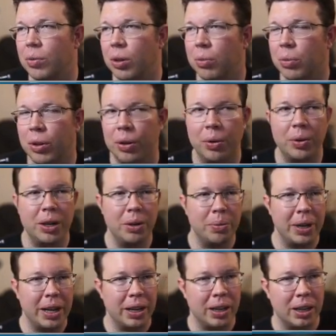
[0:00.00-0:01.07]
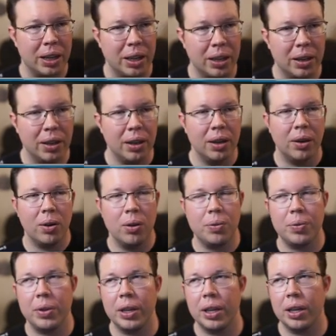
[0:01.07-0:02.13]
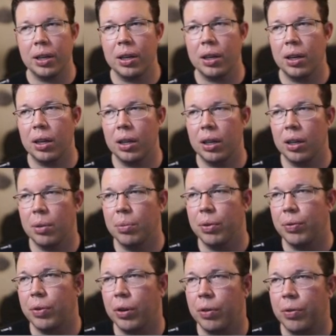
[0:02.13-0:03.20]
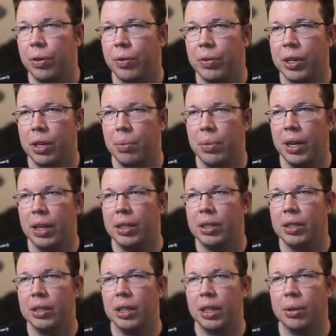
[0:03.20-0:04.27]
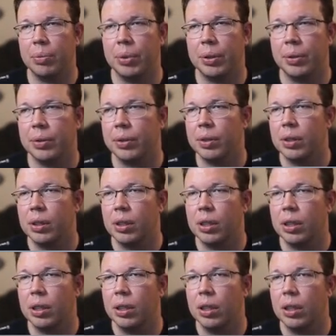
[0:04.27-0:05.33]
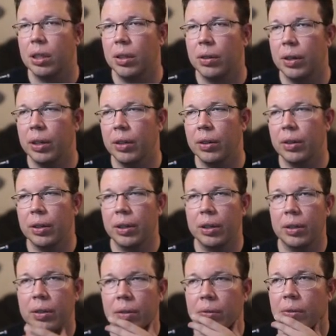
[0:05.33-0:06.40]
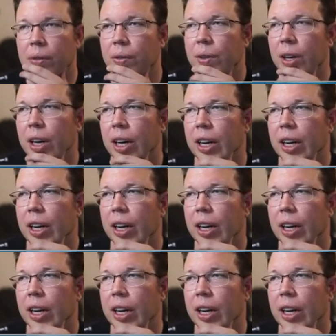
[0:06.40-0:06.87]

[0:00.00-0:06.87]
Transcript: do one more arena battle. Hopefully, call it good before 15 minutes is up. Oh, dear Lord. We've